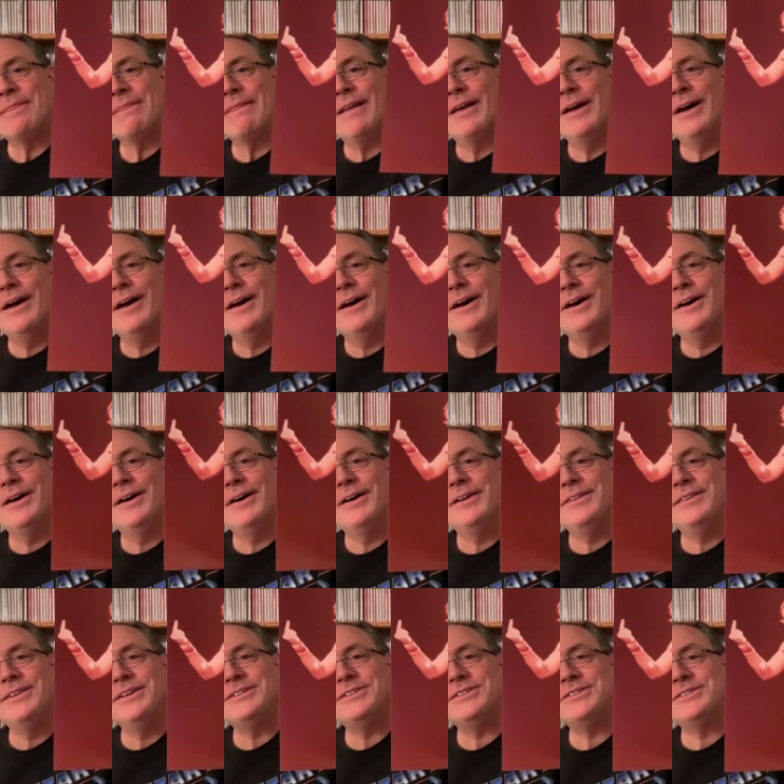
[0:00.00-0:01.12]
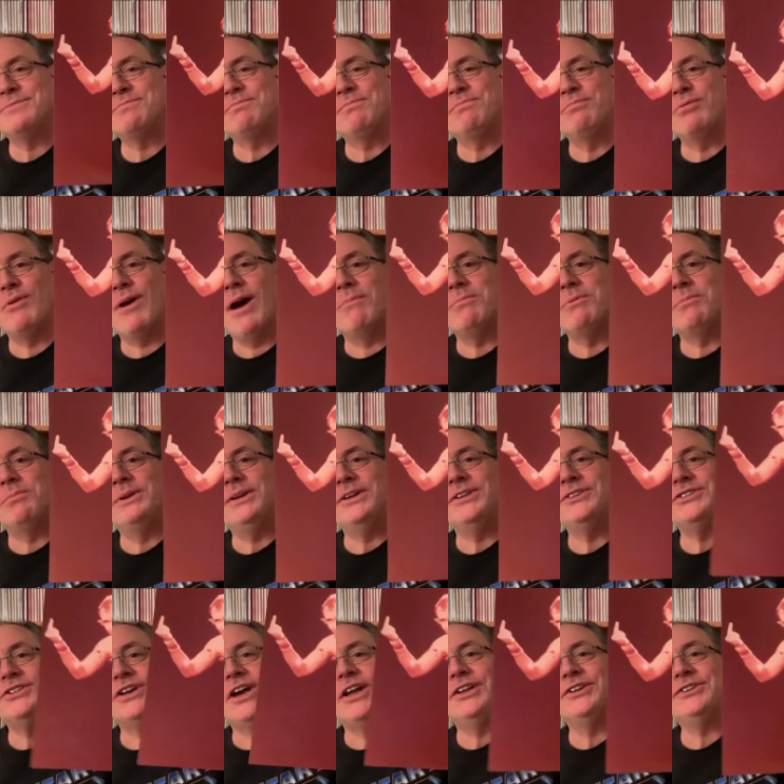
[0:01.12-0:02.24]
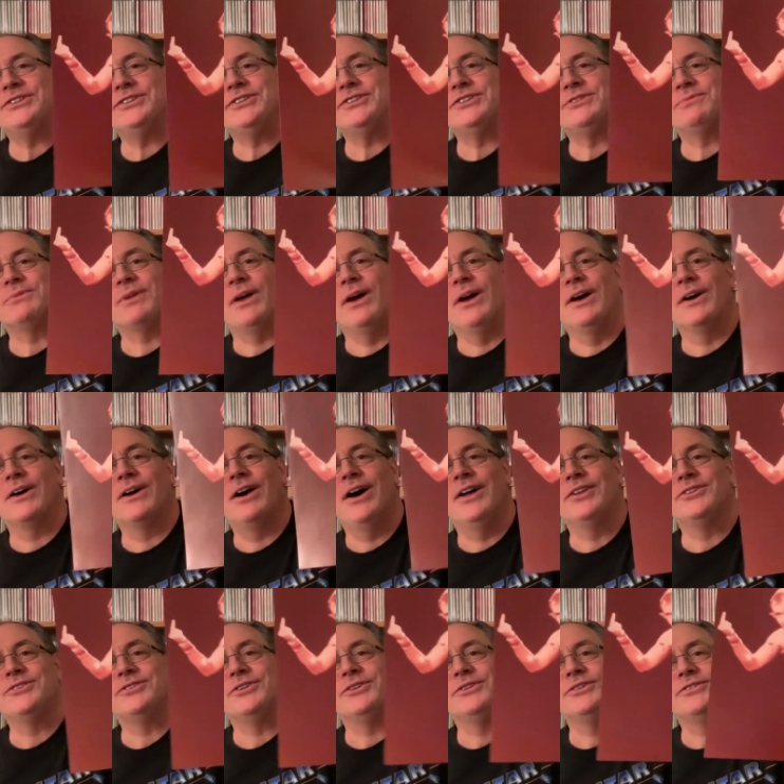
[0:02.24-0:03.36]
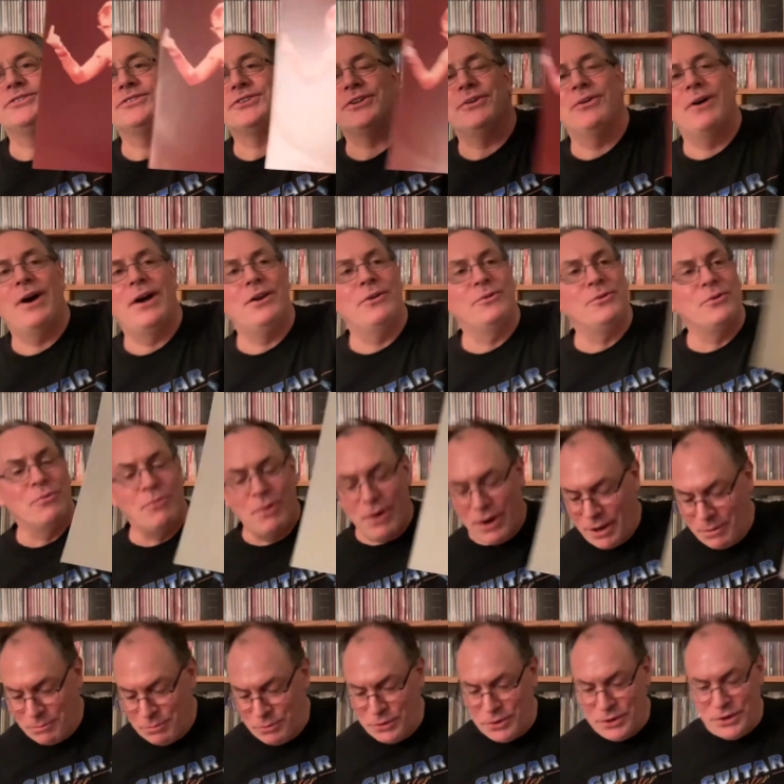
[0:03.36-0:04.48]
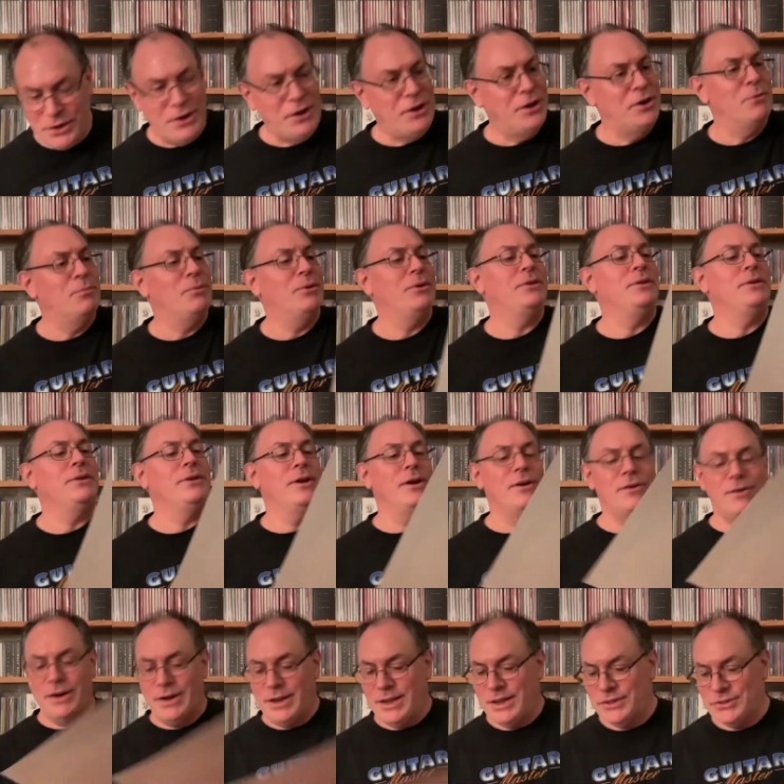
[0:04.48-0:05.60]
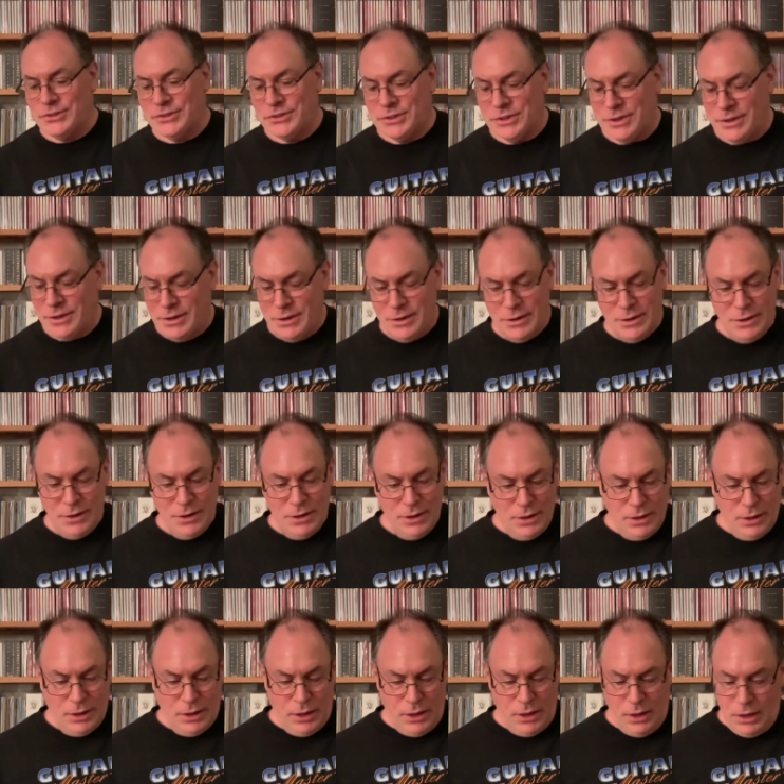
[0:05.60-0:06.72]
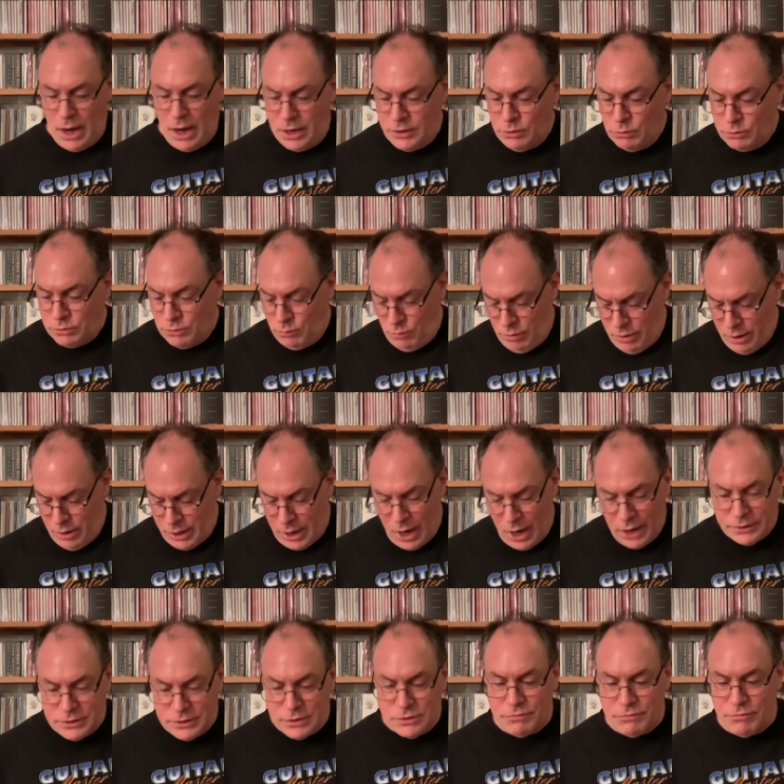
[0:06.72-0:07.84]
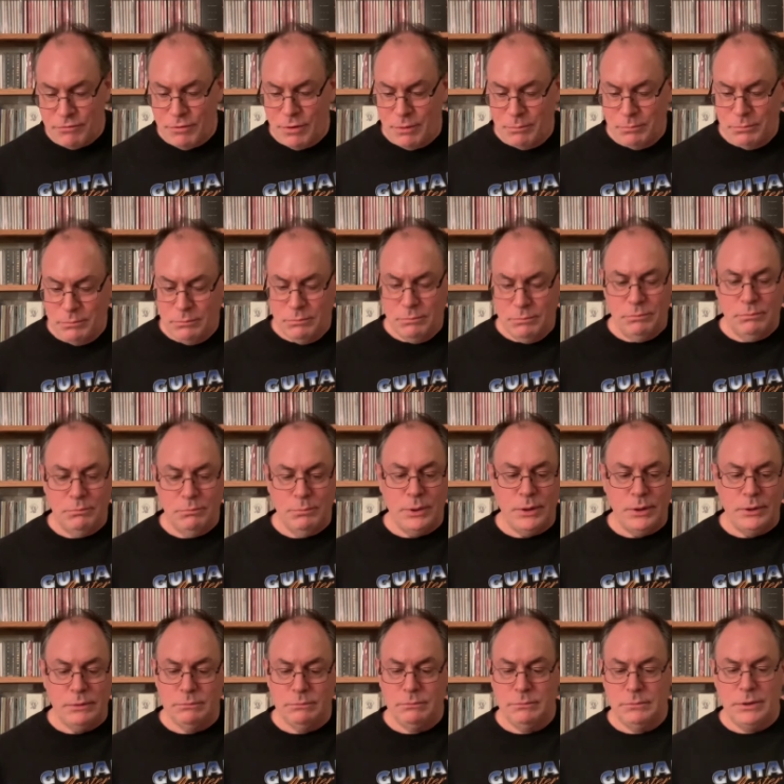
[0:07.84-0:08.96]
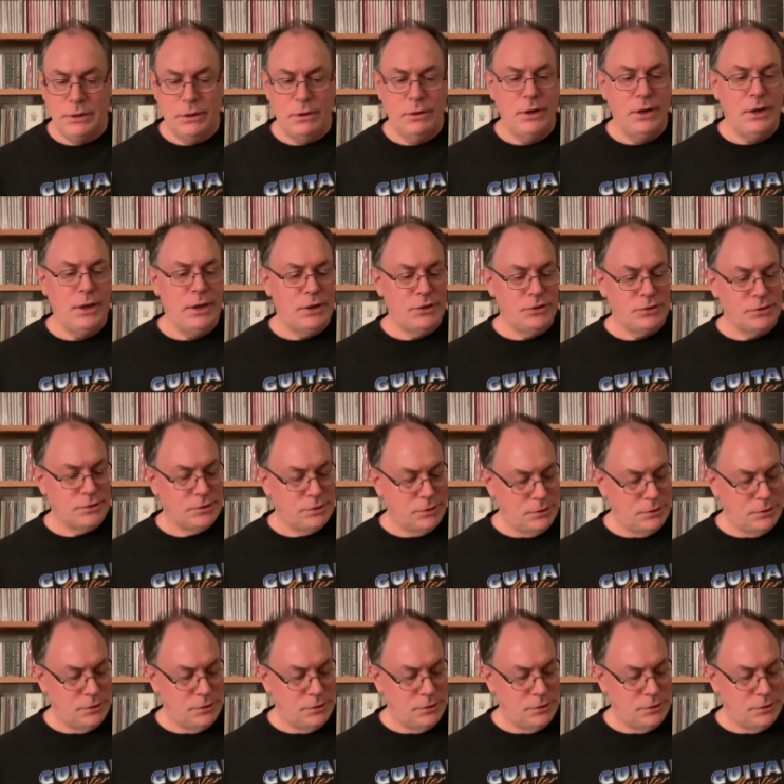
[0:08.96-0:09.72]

This is probably a Genesis concert, so I don't know why I put it in here, but there it is. And I don't know where I got this from, but there it is.